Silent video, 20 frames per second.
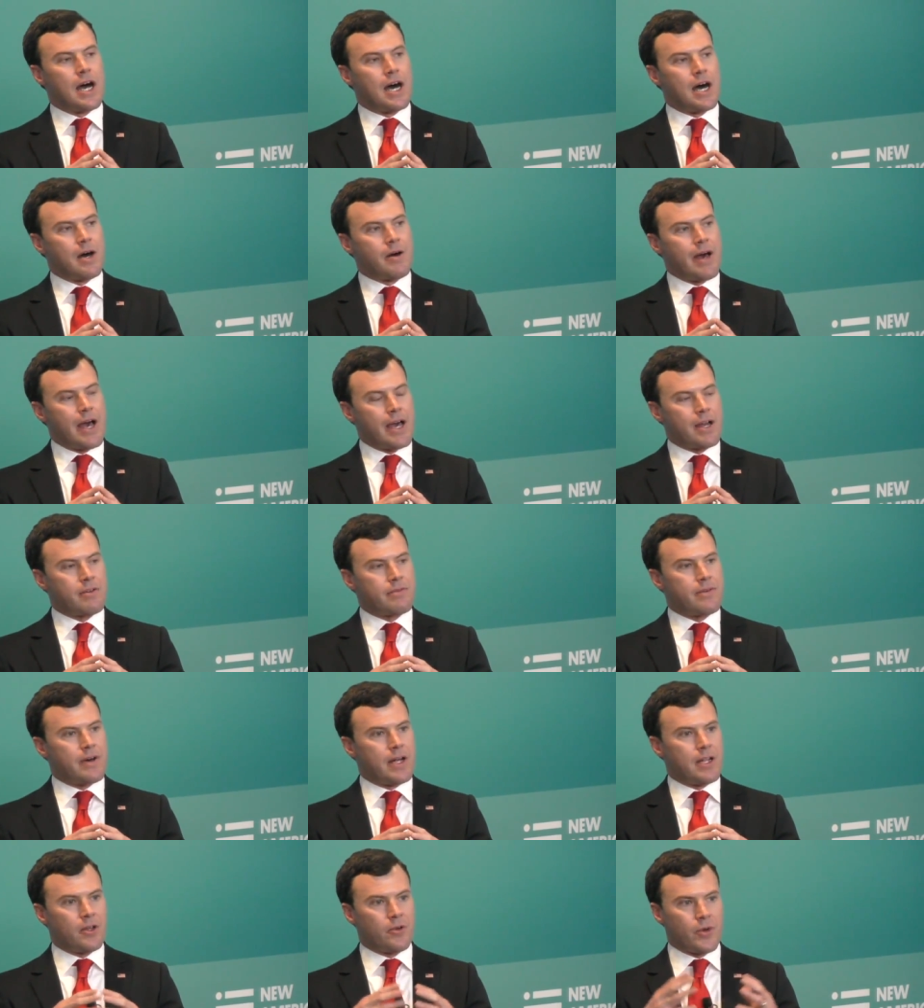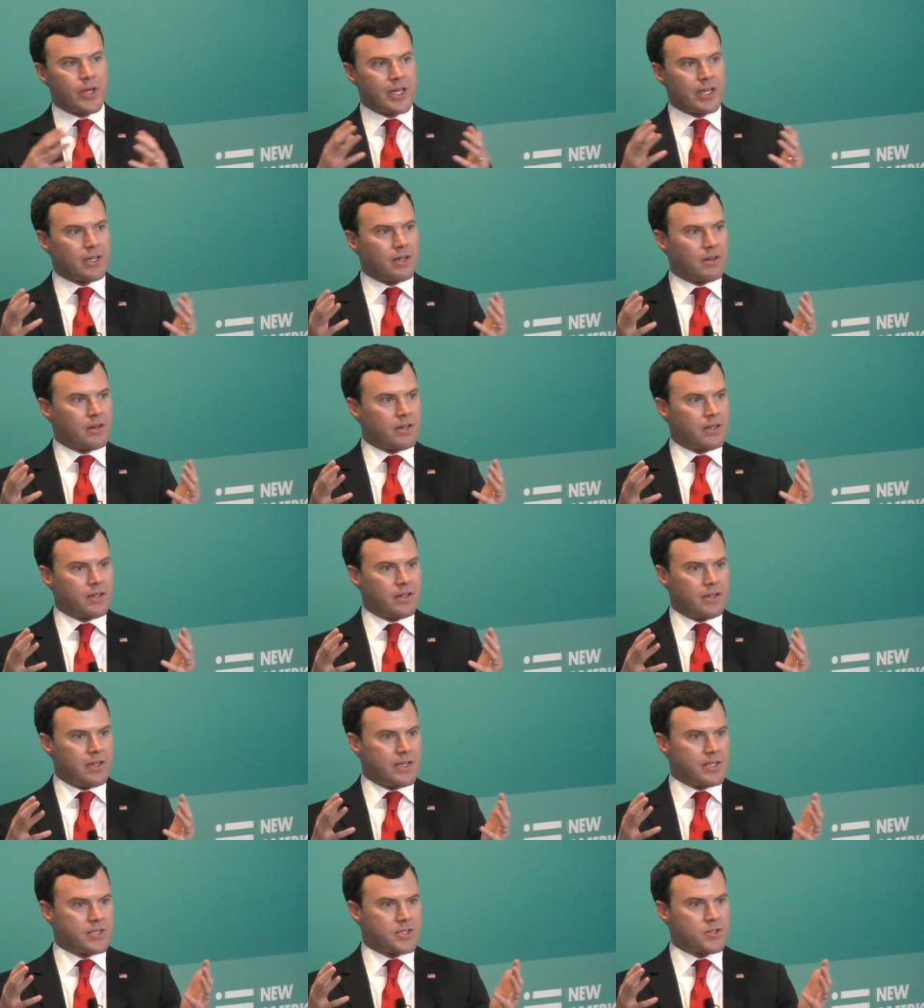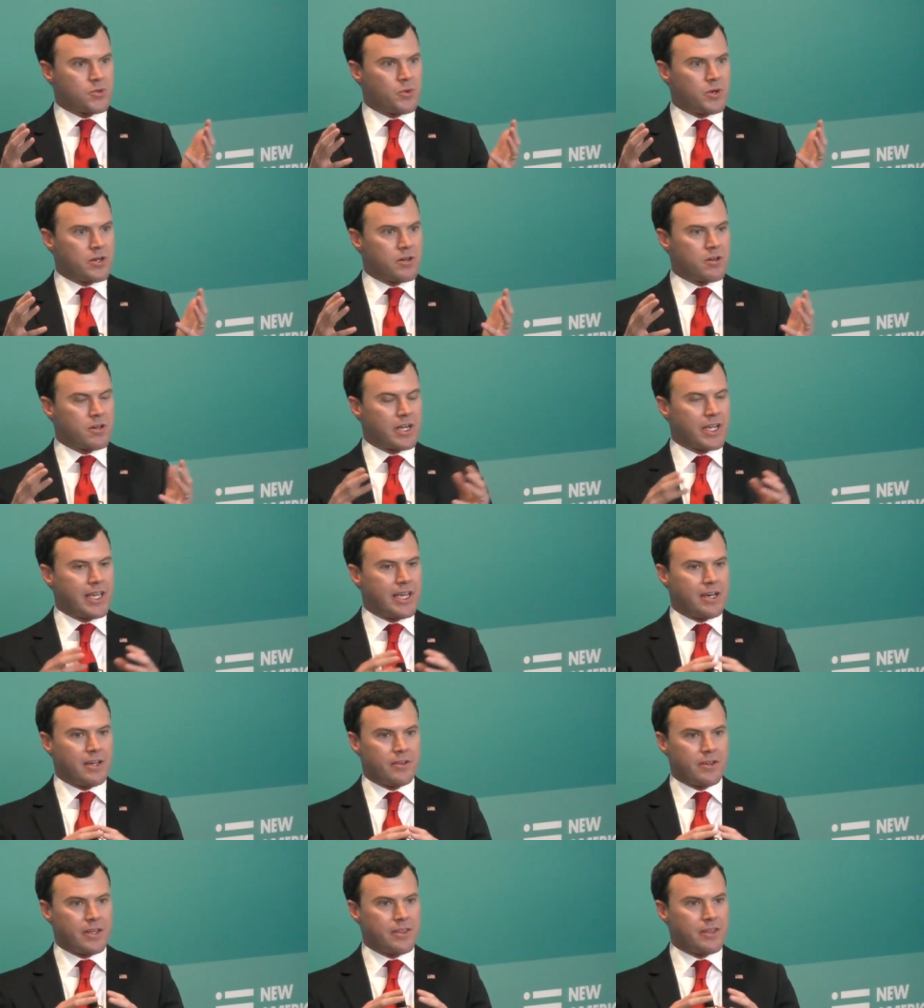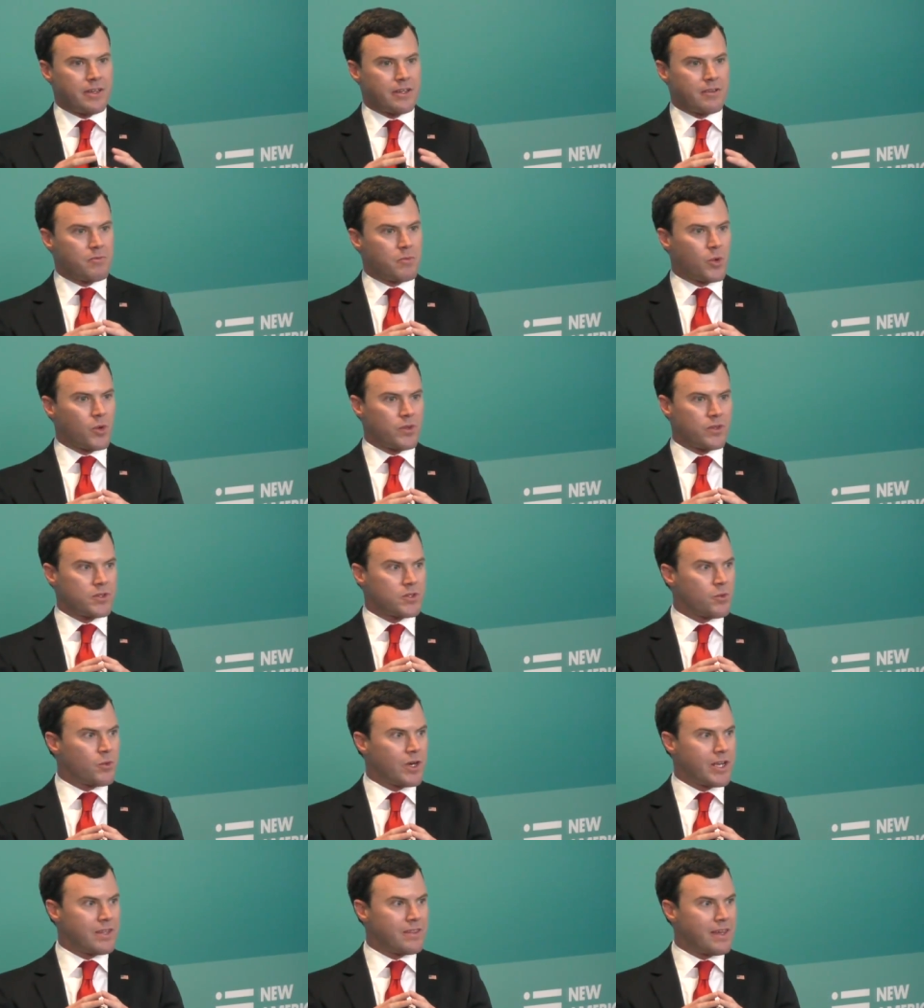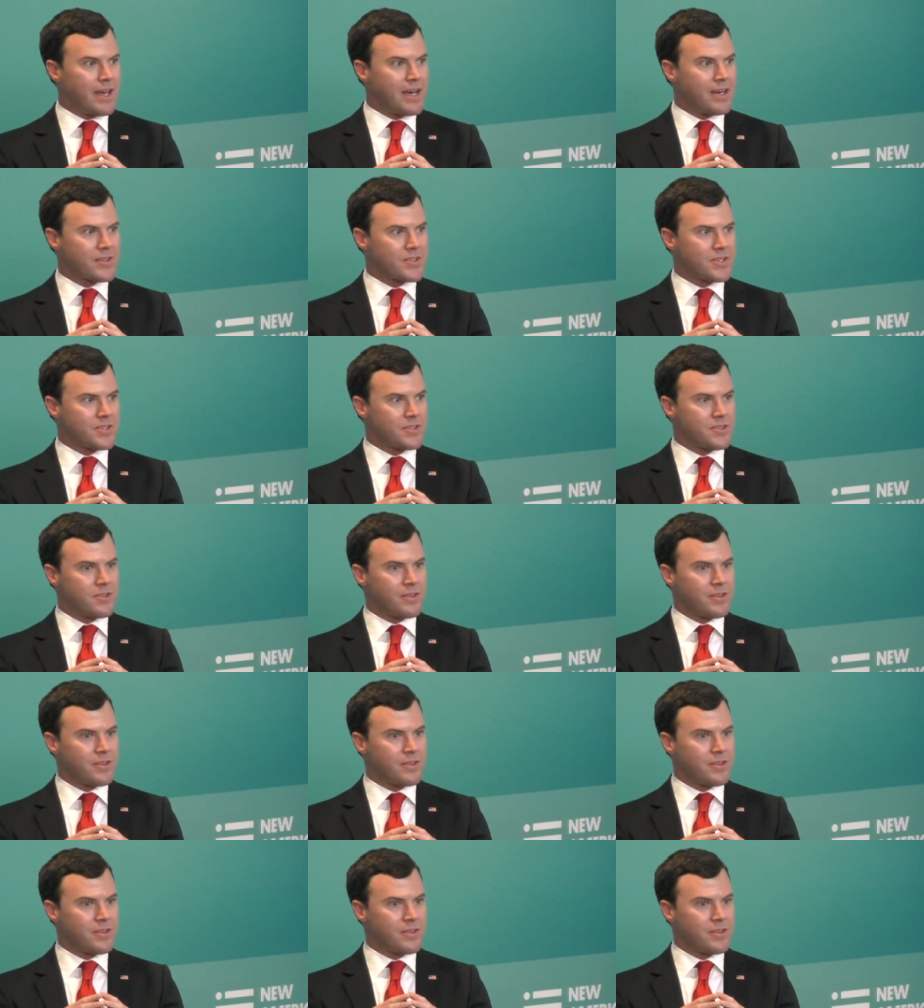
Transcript: uh, had a following on its Twitter account, I think of more than 20,000.